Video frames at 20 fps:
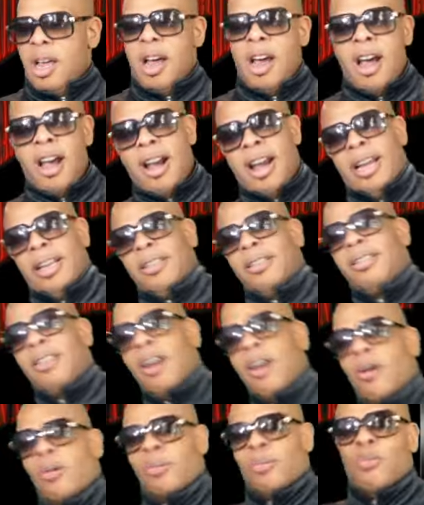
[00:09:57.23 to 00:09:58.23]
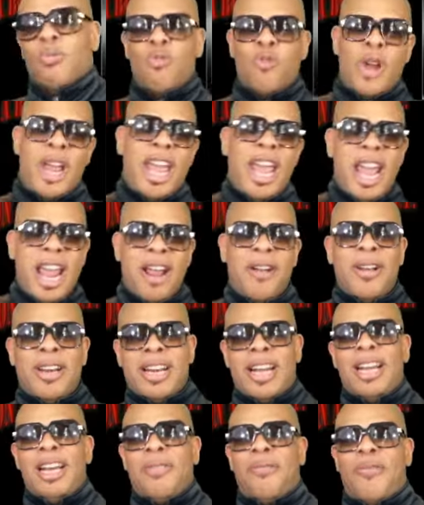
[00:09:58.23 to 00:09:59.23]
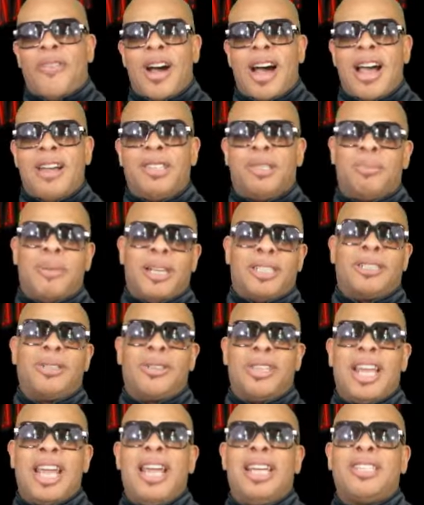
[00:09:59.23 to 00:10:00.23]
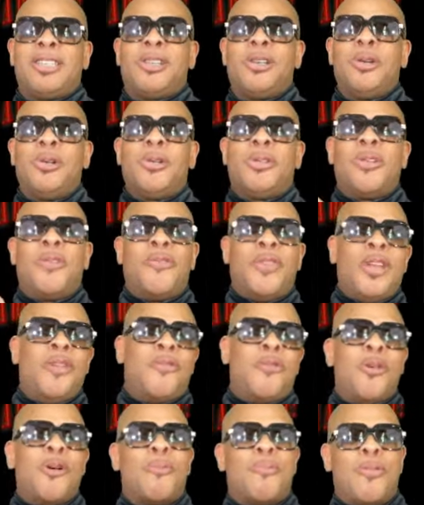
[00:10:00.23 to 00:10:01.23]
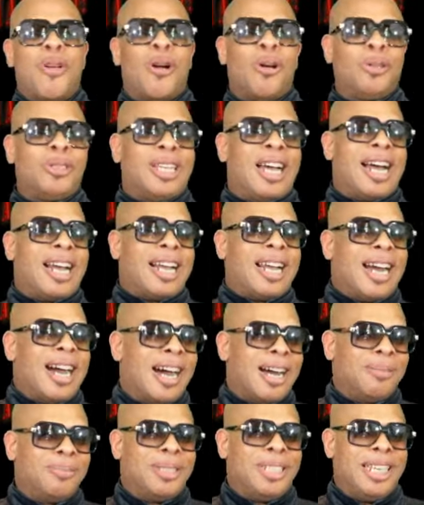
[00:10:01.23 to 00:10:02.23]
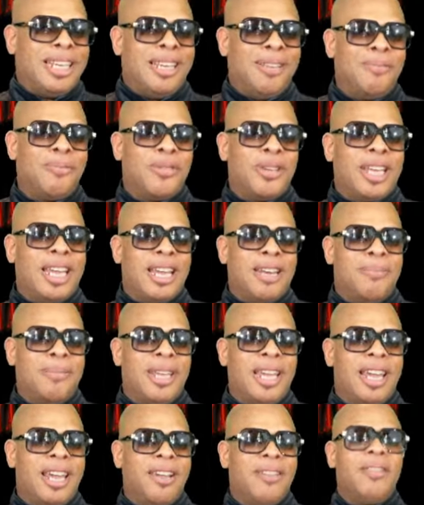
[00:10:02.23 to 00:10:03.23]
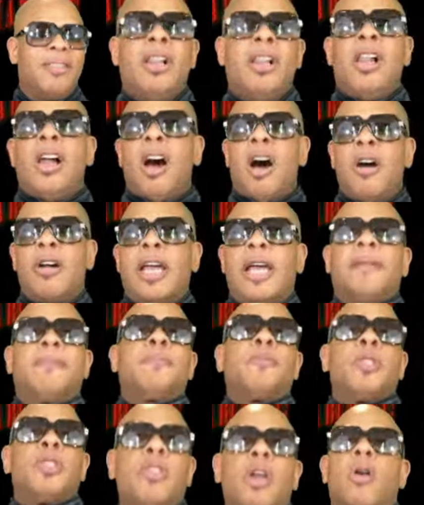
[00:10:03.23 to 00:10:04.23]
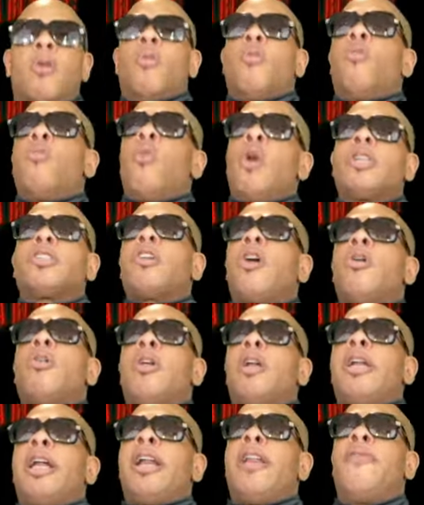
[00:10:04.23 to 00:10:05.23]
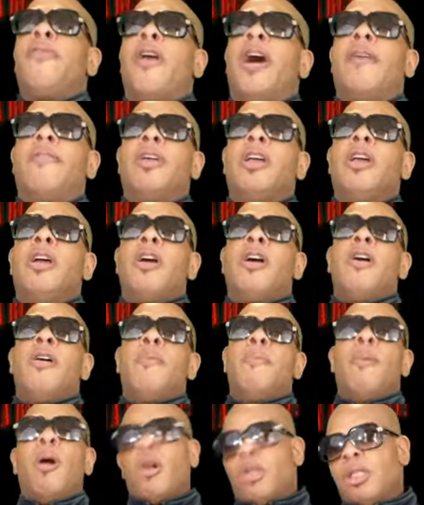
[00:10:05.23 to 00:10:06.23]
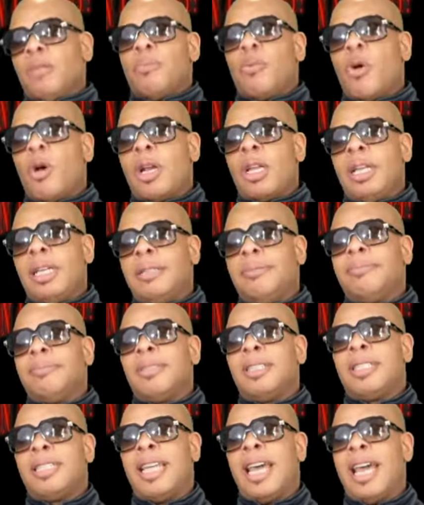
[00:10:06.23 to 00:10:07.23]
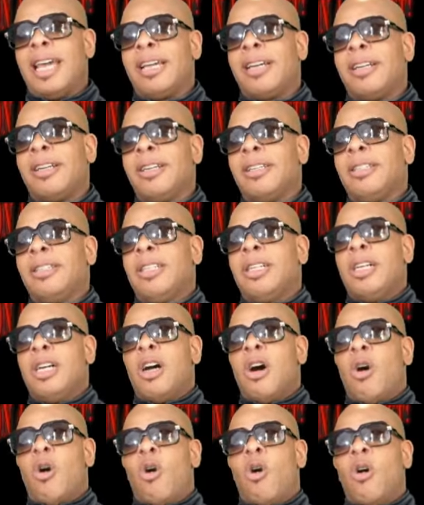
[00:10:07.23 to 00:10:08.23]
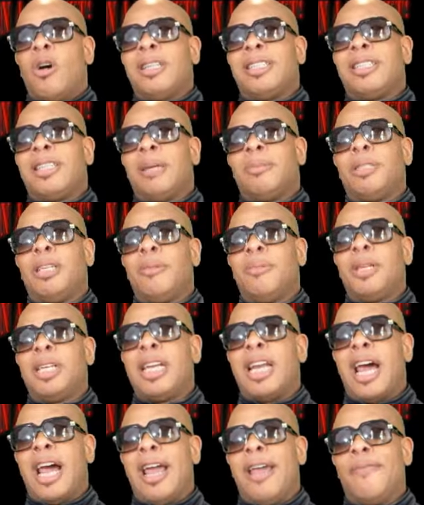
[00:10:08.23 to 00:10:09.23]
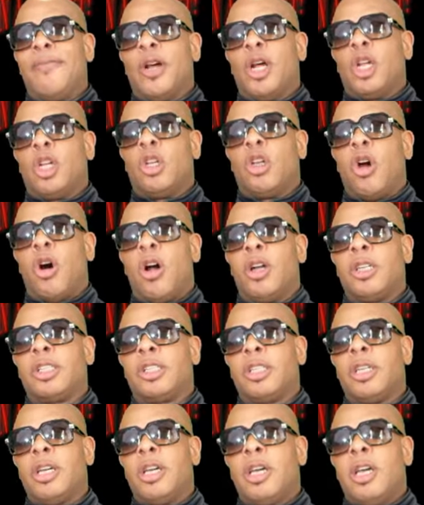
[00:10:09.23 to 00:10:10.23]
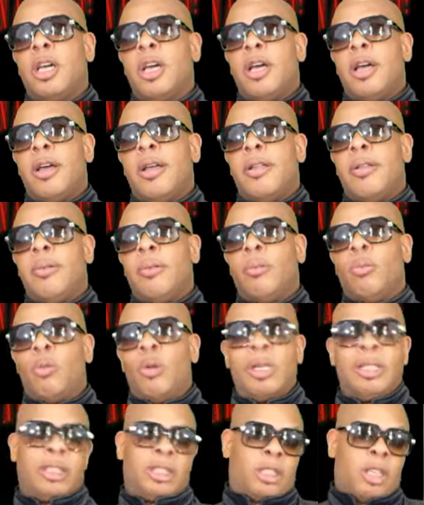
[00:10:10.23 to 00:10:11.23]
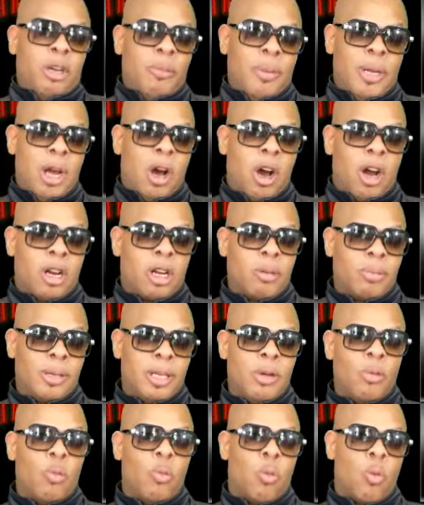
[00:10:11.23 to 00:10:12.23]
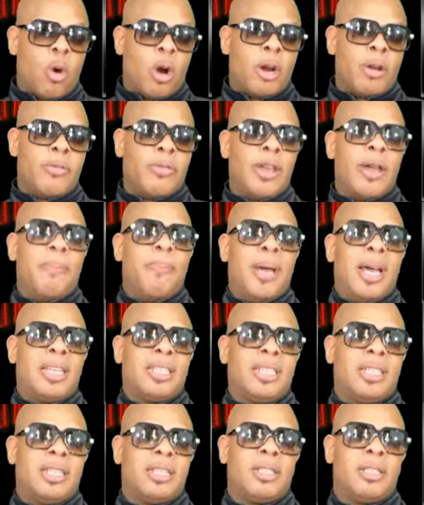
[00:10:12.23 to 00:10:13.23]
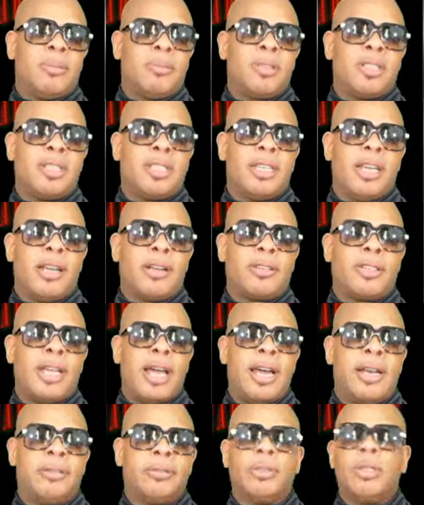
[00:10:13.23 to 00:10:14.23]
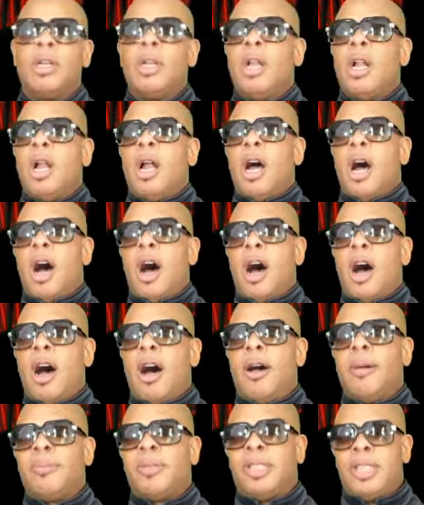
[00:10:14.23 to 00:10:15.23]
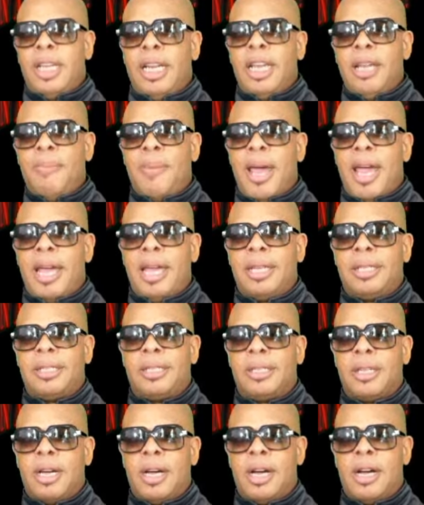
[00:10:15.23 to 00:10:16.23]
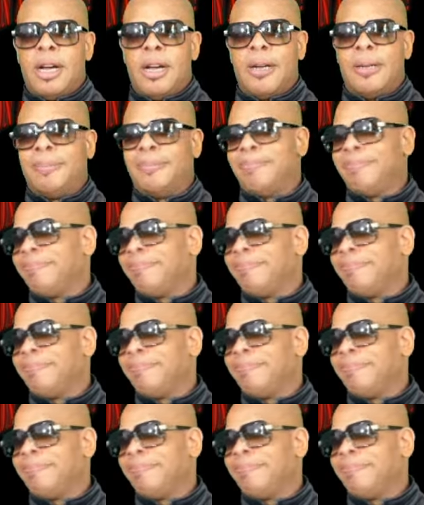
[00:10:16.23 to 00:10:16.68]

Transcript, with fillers: Alright, so we're here in 95. Special thanks to the V4Pro.com team for getting me here. Okay, so what's going on in 95? Most importantly, Sega on September 9th launched what could be arguably one of their best systems, the Sega Saturn um, CD based, um,